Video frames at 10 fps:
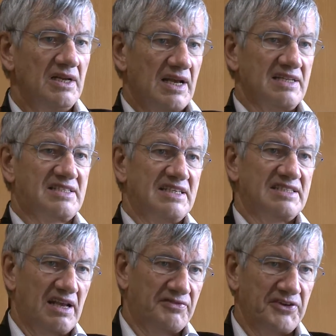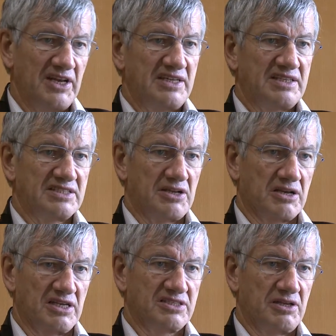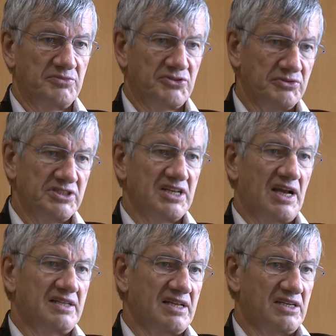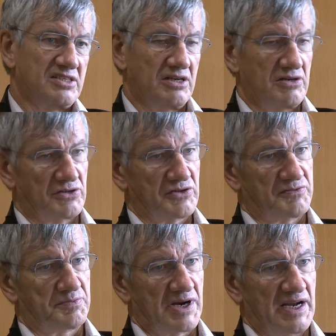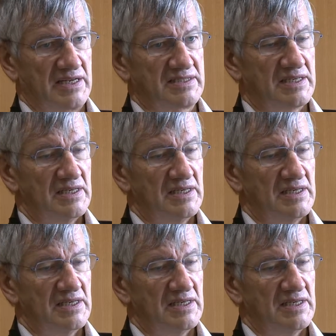And since they feel it is accustomed to it, they attach a lot of price